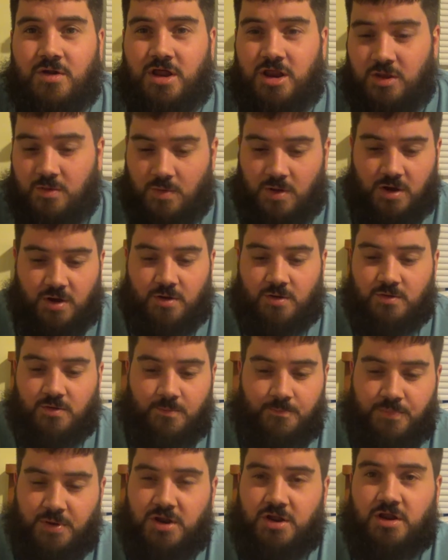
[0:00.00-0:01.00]
anywhere,
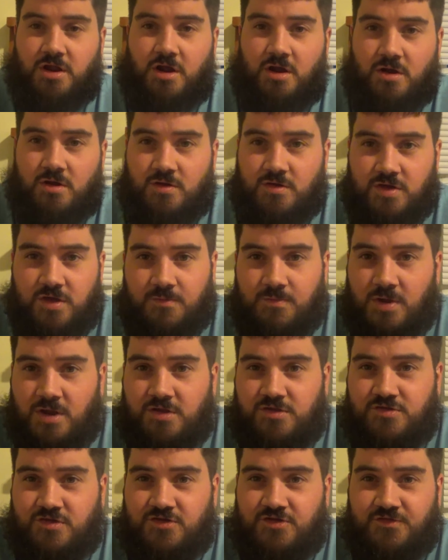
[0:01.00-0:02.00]
put it there, get ready
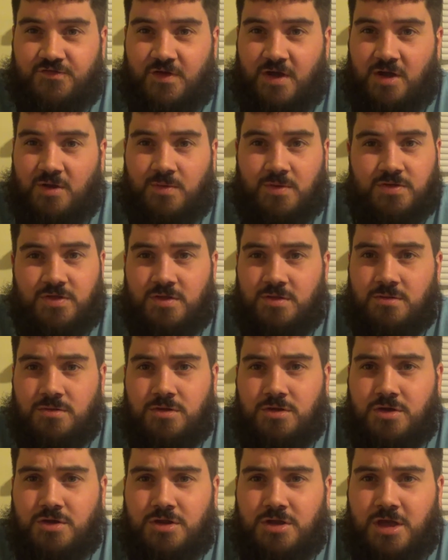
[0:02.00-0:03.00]
to start your fire with it,
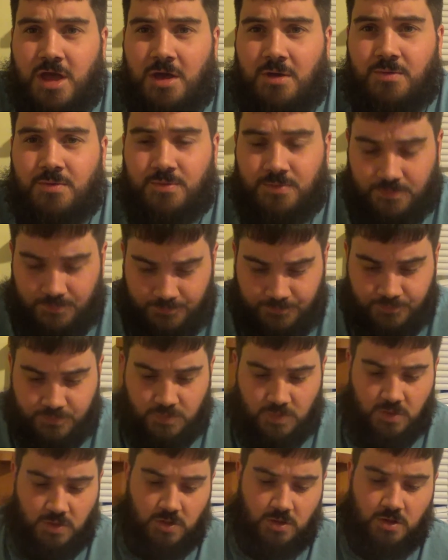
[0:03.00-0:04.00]
you're good to go.
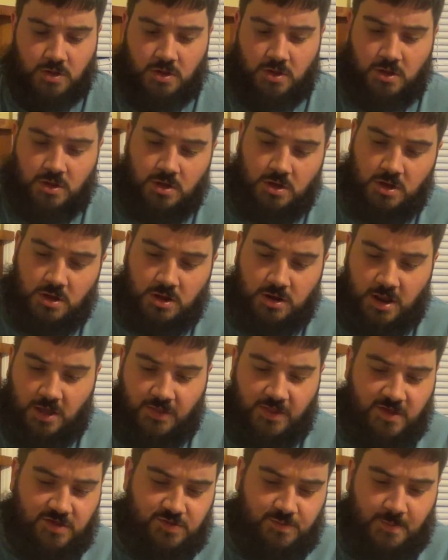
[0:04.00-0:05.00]
Now
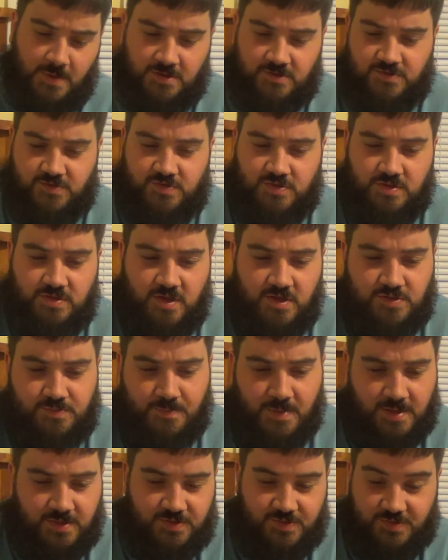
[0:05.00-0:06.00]
this
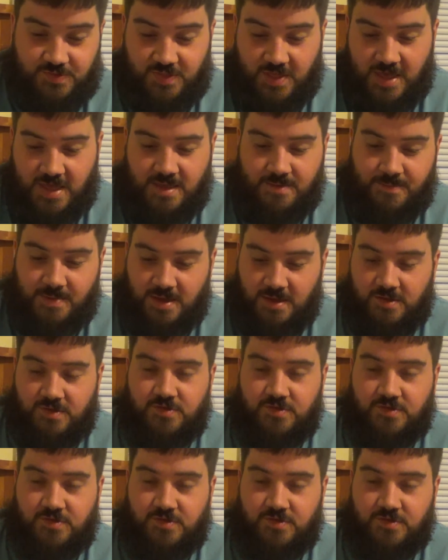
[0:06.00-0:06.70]
month's theme